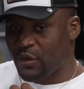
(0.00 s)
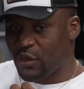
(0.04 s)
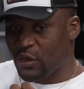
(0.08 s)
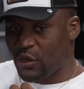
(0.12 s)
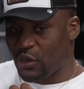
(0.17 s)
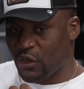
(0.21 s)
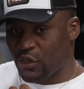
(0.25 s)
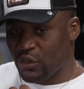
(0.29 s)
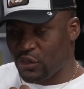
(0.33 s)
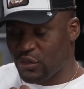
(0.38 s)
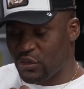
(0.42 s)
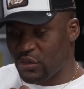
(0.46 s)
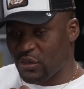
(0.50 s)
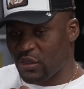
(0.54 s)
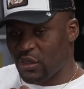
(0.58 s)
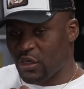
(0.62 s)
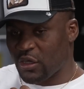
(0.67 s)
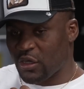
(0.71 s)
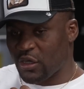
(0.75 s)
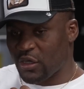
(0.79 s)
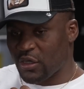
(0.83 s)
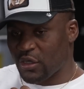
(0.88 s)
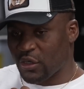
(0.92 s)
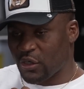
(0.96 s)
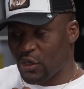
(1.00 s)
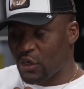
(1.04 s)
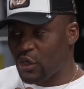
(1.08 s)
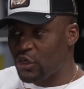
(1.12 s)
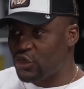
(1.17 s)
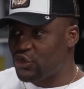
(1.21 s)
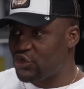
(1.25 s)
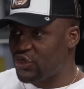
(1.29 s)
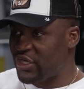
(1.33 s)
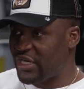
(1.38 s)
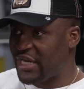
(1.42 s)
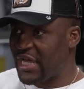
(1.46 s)
country, uh,
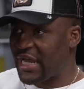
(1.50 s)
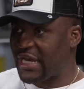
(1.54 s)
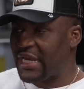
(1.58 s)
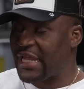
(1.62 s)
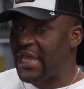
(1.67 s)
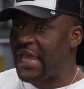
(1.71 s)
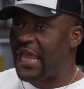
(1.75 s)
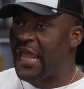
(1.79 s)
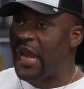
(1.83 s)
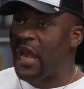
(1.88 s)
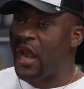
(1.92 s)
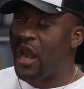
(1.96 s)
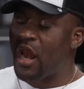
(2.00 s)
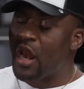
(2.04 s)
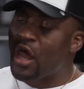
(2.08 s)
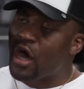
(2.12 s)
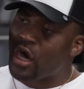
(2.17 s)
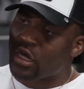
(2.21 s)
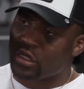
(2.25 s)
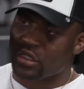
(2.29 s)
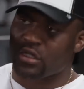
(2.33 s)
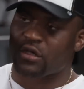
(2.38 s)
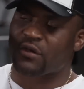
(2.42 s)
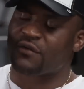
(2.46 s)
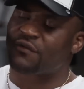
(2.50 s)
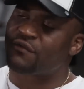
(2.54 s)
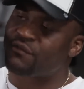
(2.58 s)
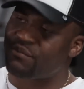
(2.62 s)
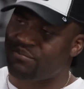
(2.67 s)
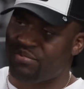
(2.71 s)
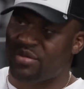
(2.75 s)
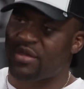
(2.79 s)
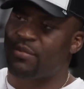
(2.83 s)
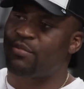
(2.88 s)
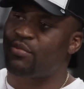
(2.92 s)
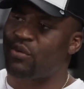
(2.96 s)
country that a lot of
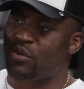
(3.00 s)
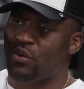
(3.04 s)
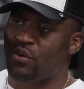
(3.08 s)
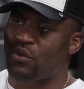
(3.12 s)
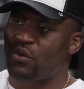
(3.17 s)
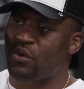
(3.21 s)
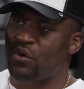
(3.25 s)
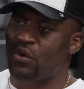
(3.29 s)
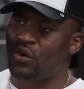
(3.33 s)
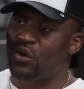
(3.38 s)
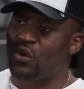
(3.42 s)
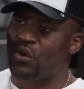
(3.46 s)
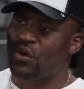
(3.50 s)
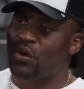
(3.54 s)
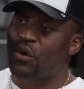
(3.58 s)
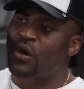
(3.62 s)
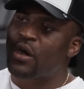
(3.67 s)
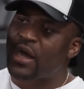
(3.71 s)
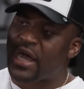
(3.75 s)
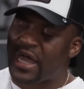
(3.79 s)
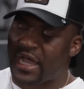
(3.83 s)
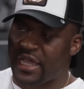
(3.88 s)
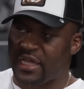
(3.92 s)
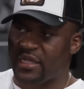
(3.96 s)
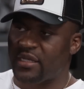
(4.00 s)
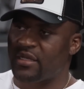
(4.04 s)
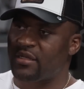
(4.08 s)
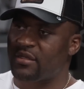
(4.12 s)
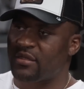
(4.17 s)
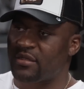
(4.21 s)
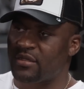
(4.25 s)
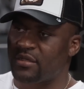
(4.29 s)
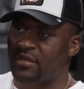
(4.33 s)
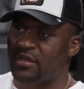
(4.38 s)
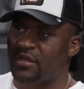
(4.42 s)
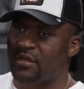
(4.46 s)
people are
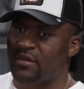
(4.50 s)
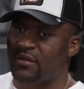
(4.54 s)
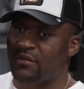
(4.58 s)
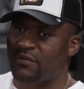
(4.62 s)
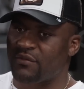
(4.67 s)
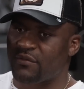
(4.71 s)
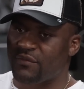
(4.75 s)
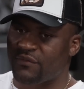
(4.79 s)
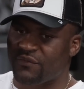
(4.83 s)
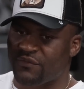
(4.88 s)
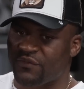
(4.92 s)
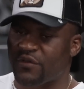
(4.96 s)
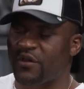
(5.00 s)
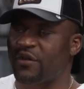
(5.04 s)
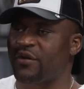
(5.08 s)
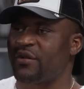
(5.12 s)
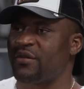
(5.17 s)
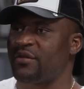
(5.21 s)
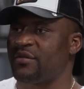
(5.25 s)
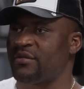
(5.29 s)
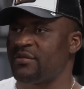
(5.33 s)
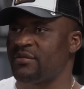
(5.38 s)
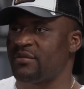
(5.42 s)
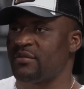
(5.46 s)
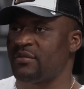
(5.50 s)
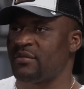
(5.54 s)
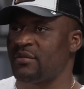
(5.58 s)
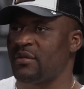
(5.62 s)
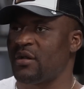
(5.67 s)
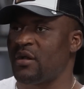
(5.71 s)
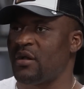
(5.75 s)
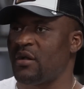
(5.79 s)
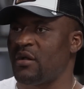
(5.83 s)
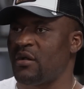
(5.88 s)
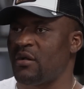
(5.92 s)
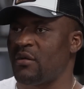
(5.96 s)
in the very
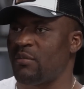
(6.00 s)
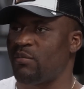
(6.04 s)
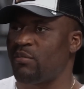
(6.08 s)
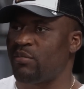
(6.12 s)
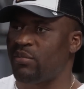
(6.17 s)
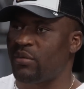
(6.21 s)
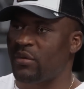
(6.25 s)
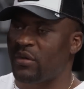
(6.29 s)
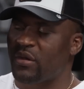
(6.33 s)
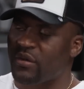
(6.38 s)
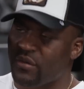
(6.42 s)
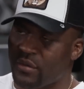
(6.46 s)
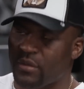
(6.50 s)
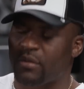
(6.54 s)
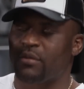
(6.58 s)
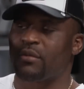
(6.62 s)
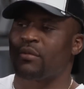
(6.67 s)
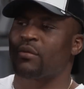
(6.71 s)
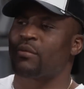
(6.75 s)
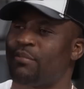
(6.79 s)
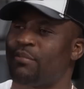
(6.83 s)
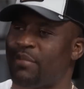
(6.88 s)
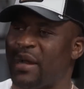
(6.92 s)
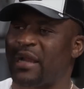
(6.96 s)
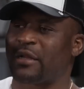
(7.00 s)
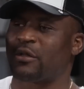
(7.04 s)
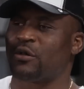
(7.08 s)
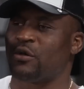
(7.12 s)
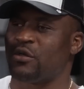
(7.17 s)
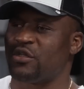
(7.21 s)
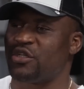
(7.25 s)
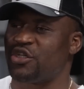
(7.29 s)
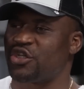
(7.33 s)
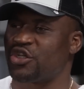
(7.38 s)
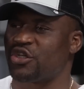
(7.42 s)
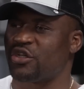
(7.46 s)
uh, bad condition. Bad
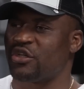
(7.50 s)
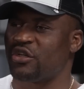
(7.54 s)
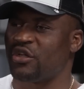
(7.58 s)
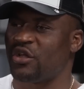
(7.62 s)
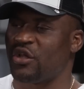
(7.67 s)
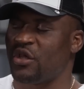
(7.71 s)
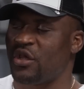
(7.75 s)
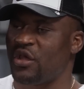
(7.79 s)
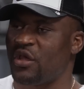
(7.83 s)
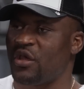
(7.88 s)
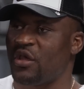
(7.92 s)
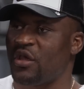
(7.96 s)
condition. Mm-hmm.